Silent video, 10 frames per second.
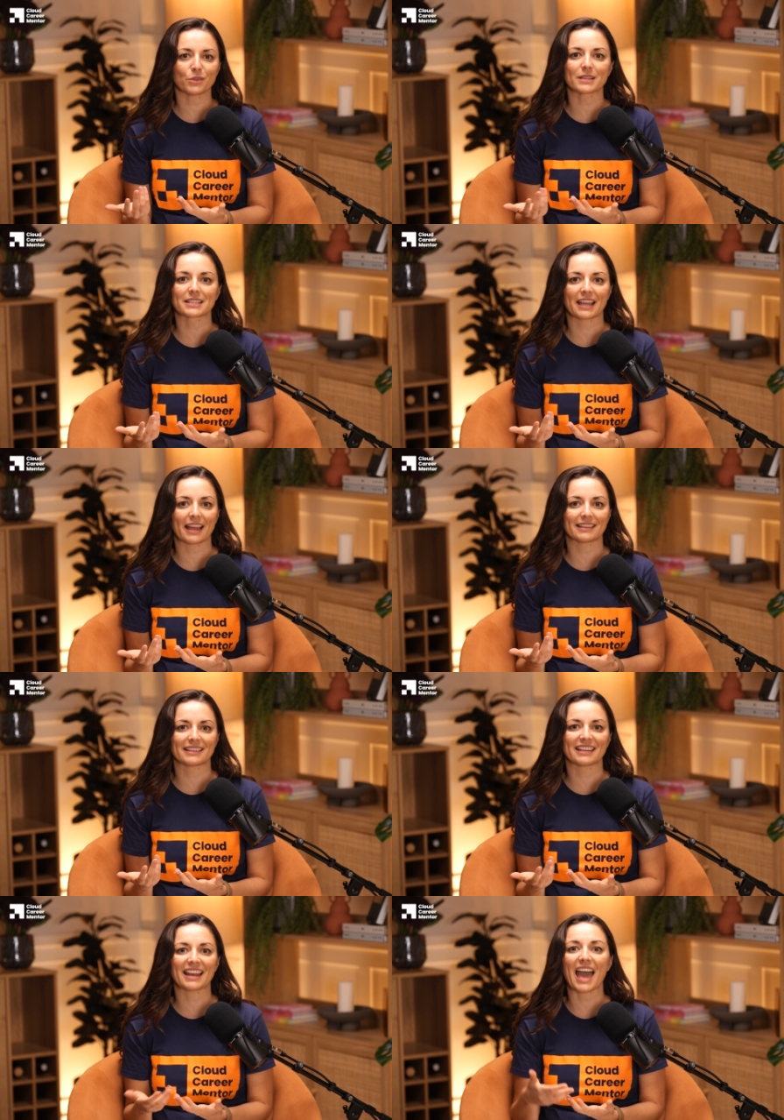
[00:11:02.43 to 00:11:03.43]
you as a
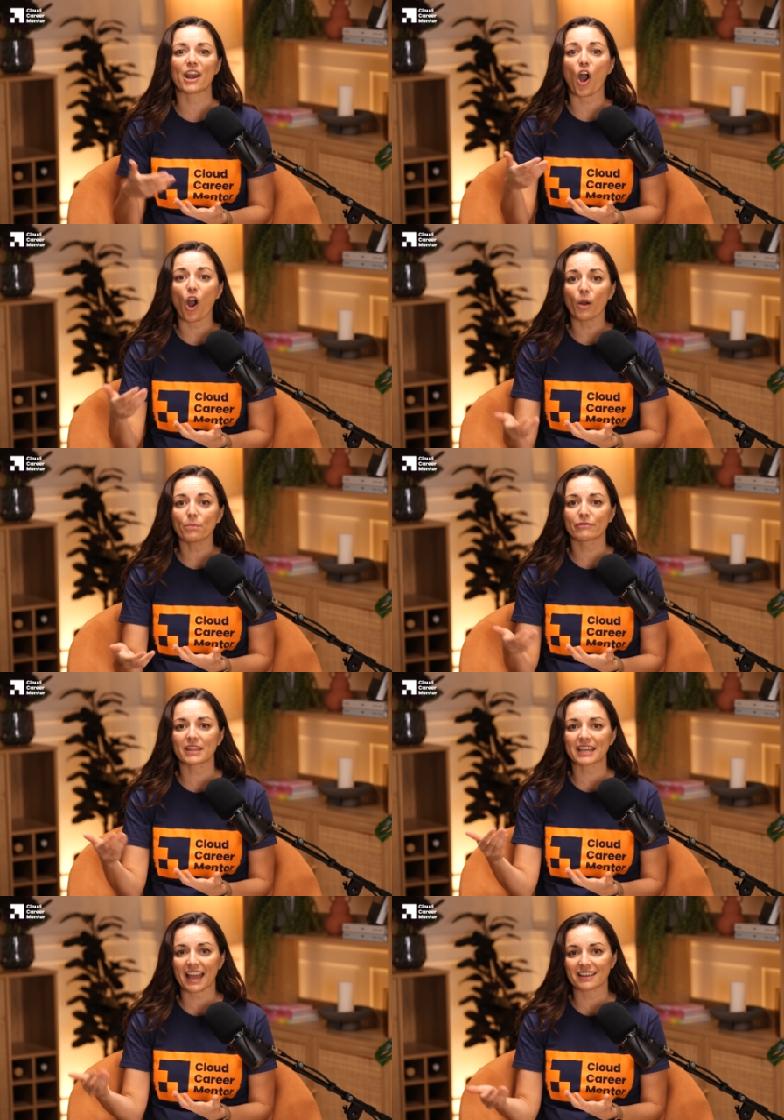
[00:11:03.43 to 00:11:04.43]
candidate and opt for
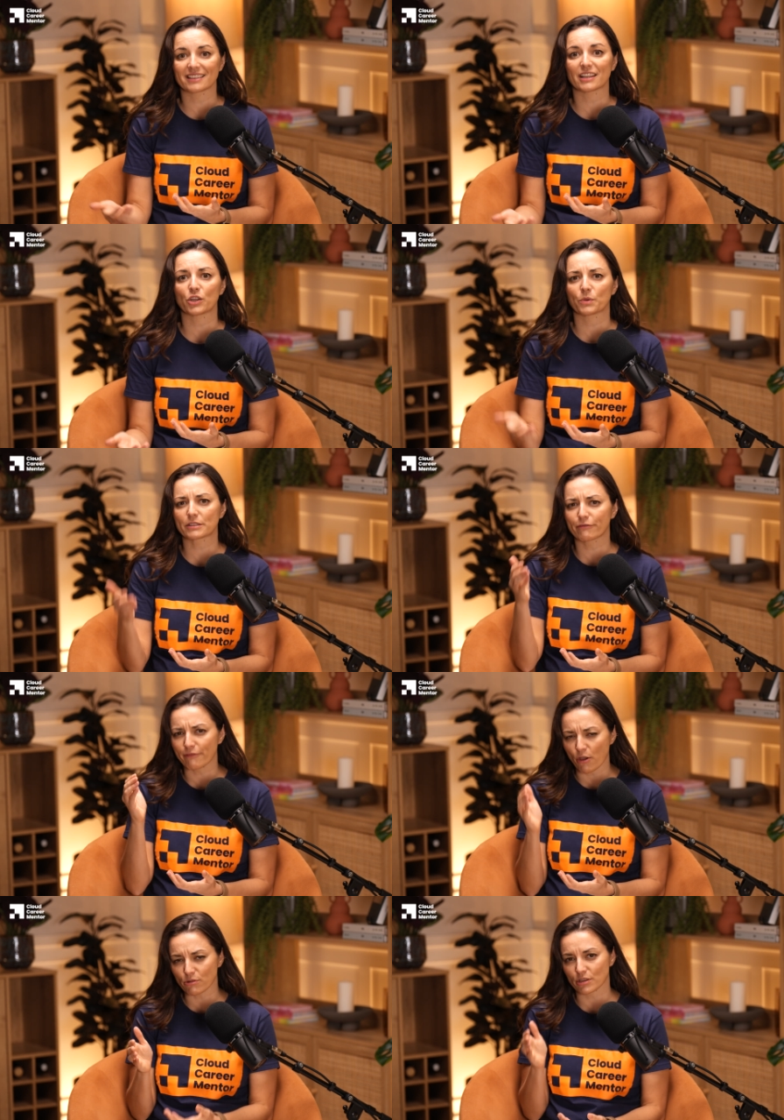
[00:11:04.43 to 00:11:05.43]
the candidate who has
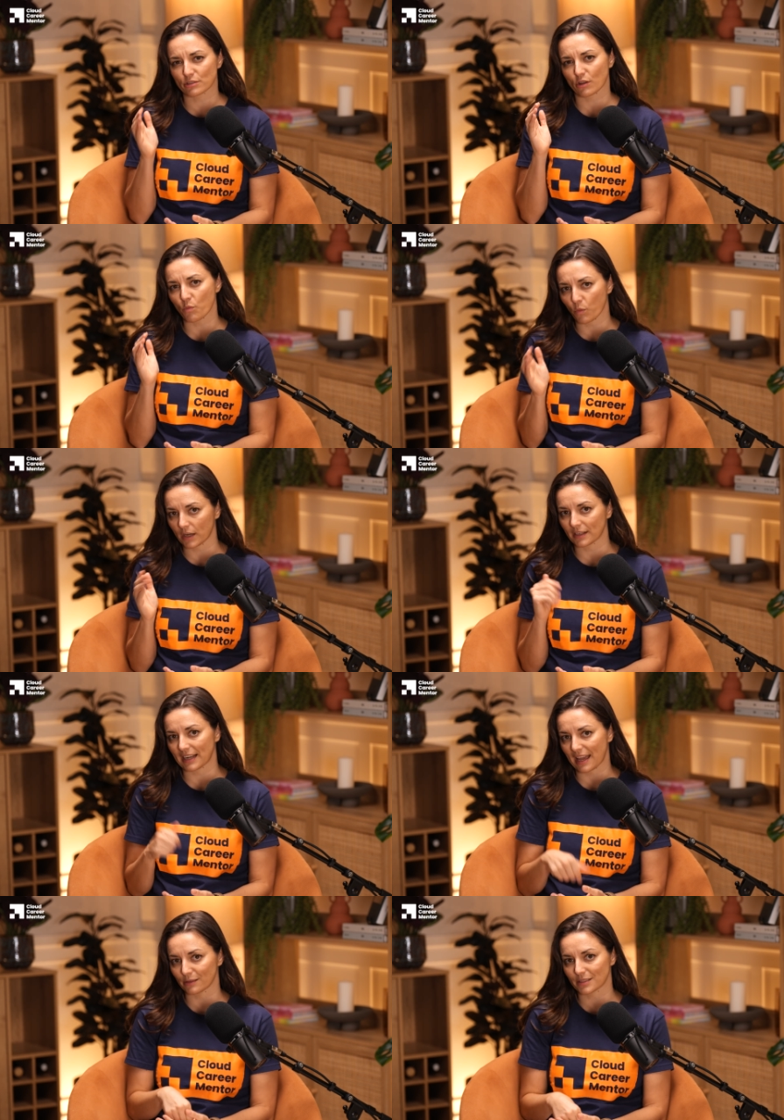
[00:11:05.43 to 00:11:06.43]
focused on one
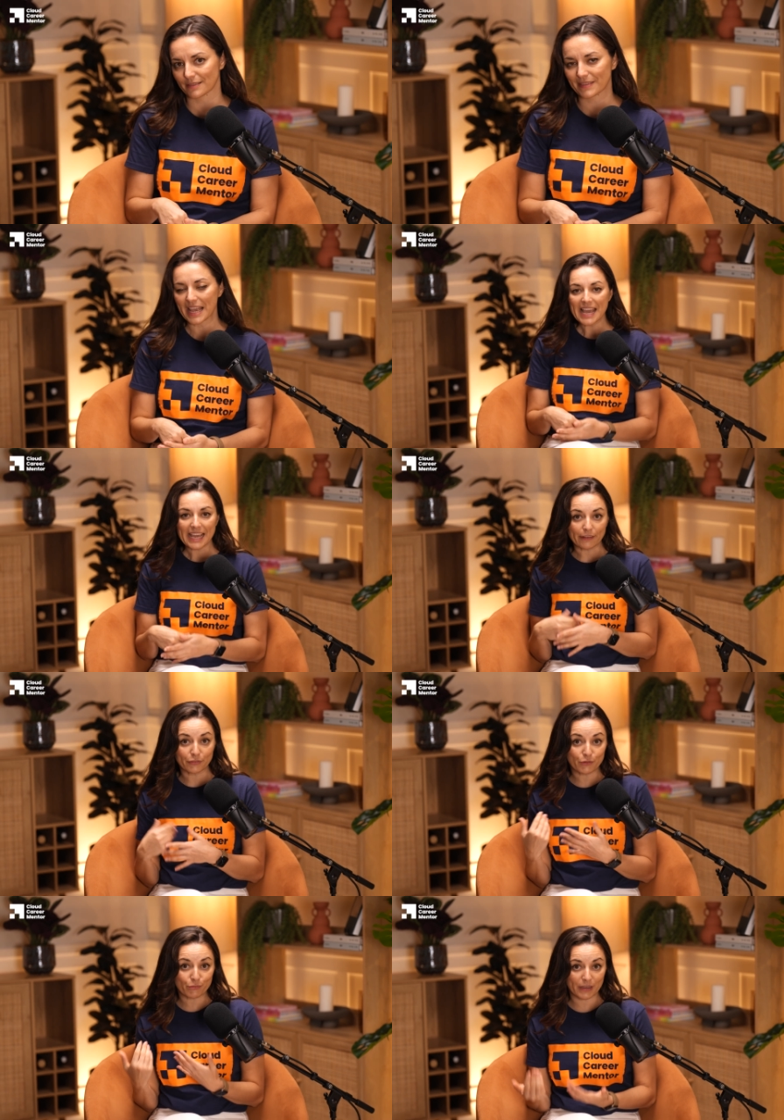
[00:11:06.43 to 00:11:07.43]
cloud. If
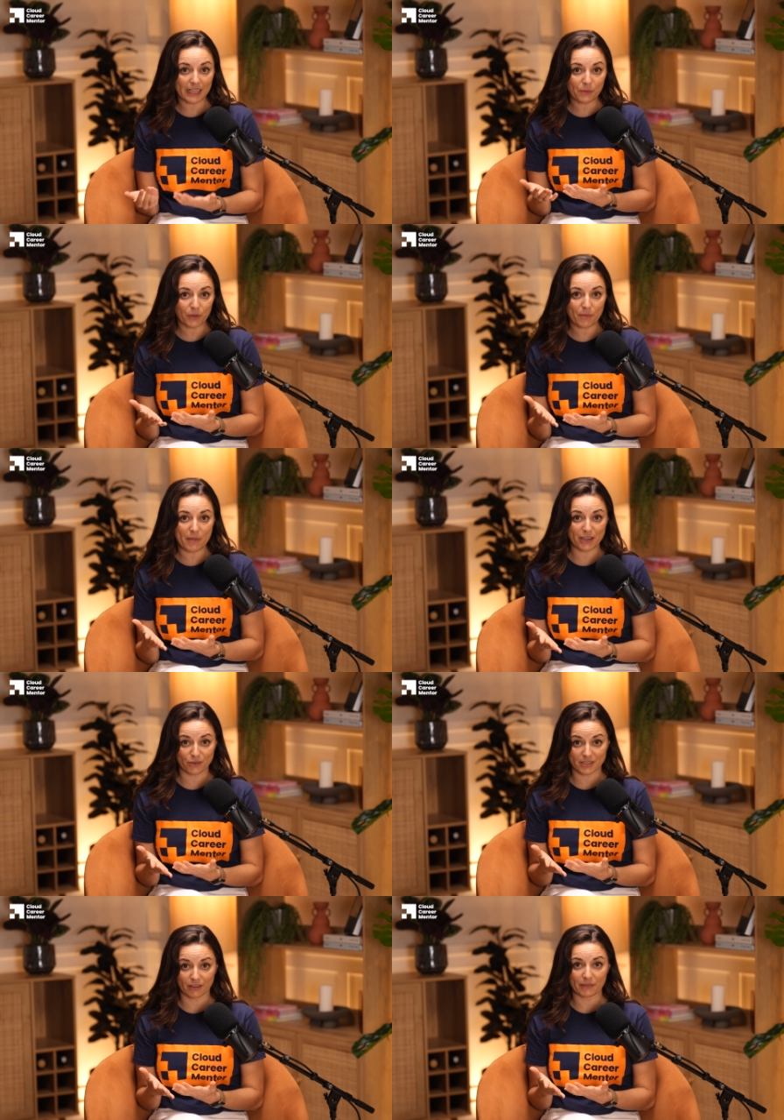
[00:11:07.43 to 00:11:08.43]
you really want to make
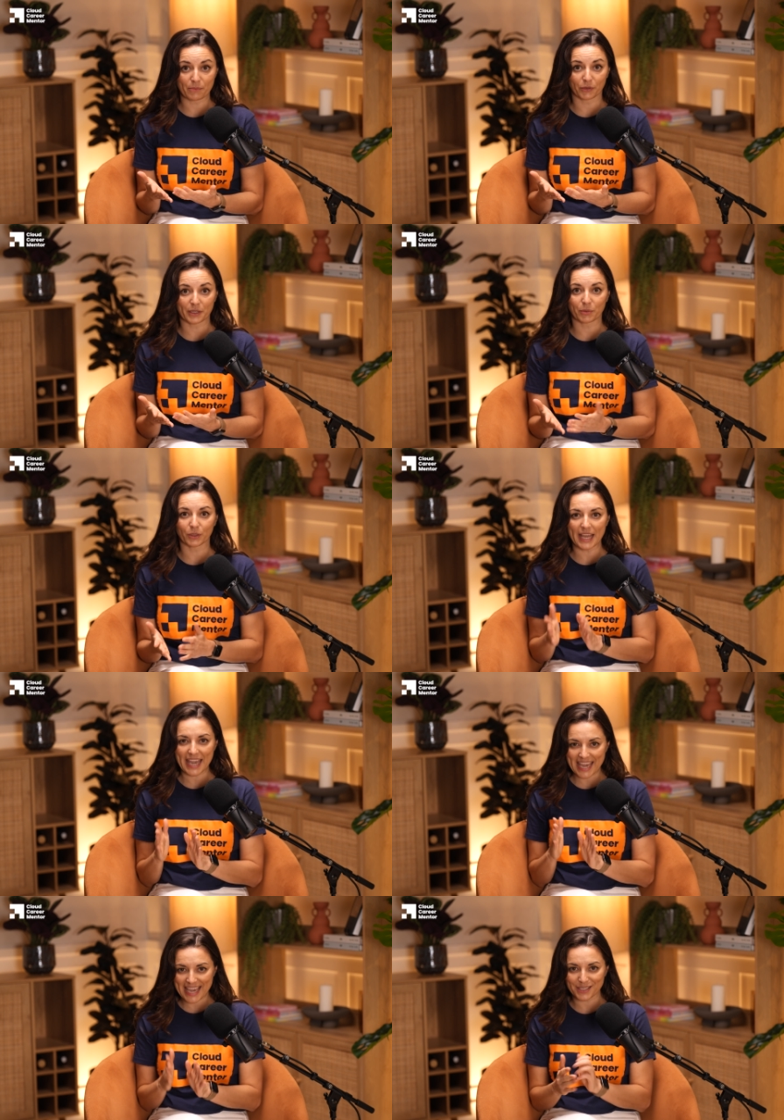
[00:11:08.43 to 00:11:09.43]
yourself employable,
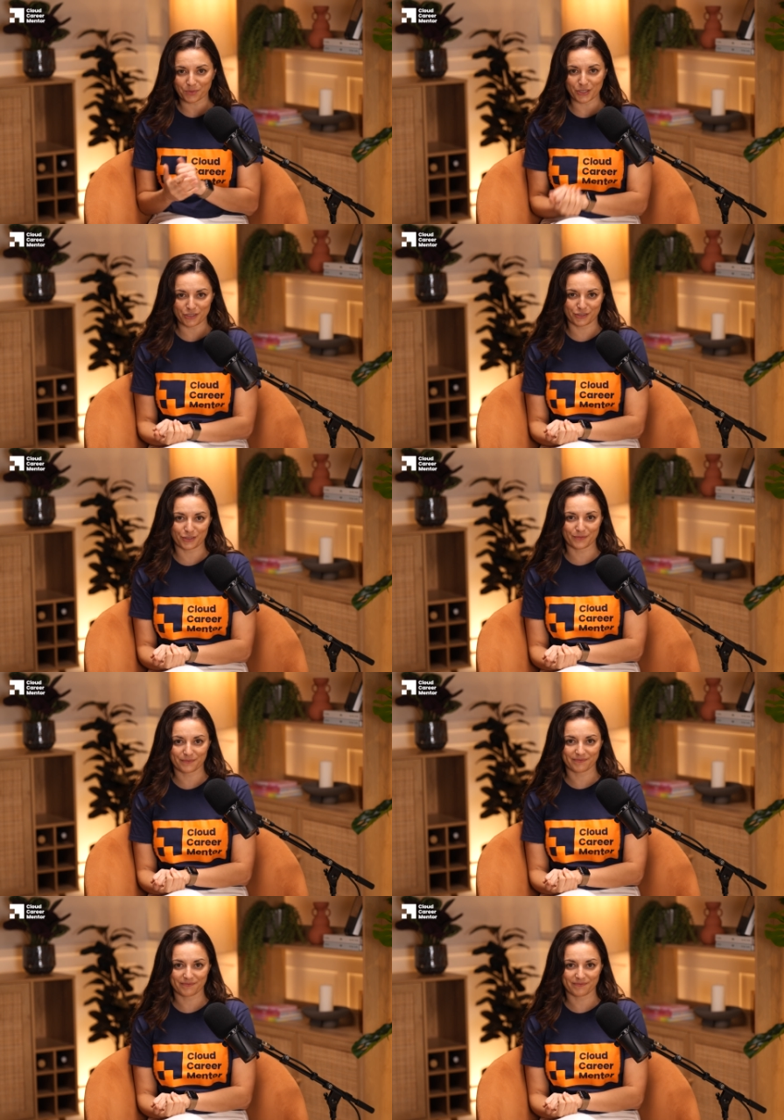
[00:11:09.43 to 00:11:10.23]
here's what you do.